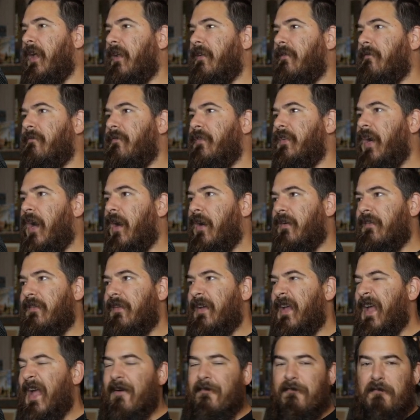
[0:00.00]

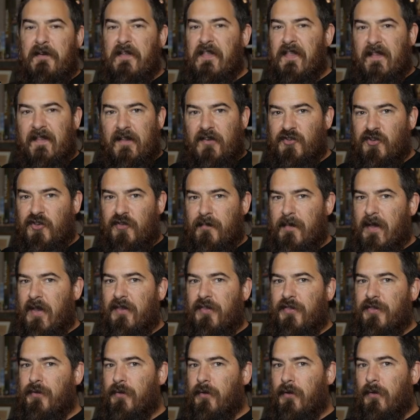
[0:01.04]
toxic everything that she's
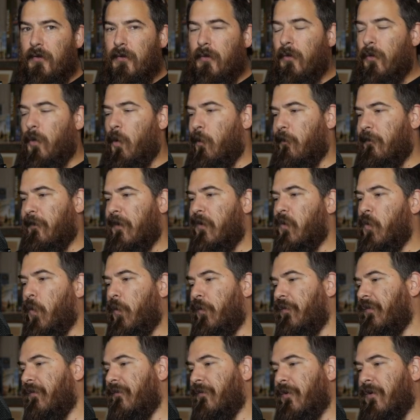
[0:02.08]
been through over the
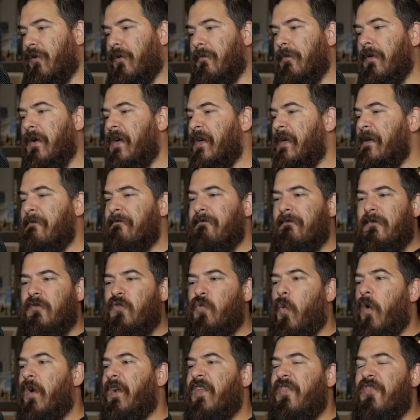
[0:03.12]
course of her
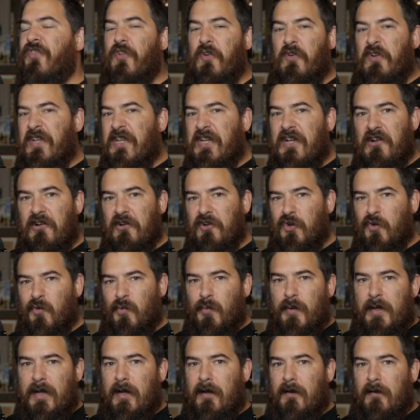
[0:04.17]
20-30 year
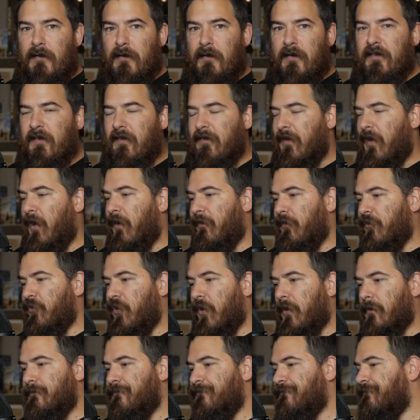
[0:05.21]
career as a
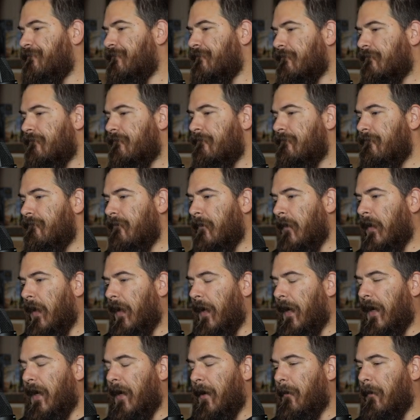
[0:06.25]
salvager.
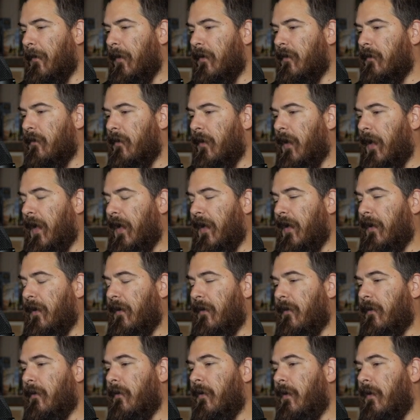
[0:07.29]
And